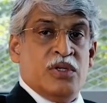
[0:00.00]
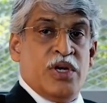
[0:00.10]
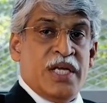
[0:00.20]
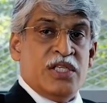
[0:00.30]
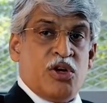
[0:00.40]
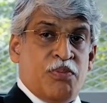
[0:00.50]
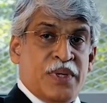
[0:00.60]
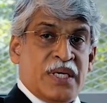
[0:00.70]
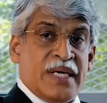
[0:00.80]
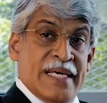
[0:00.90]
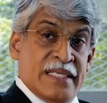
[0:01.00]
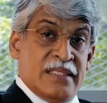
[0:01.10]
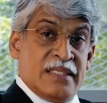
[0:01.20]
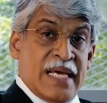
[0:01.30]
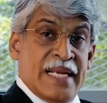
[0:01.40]
Today's topic
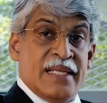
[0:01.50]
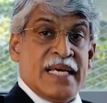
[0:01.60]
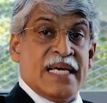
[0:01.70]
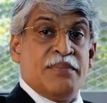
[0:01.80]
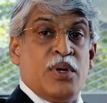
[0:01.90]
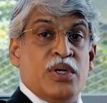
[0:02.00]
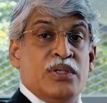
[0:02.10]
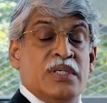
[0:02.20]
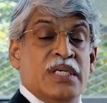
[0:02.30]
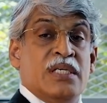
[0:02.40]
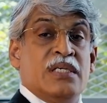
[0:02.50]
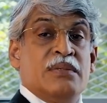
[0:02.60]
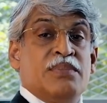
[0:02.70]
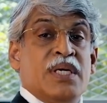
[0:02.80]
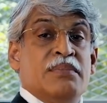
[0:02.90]
is, can the king appoint an
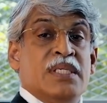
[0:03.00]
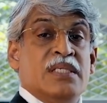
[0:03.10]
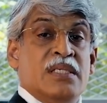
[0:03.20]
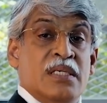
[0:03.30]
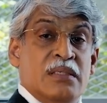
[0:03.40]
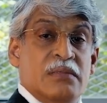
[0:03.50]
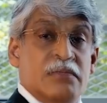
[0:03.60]
interim prime minister?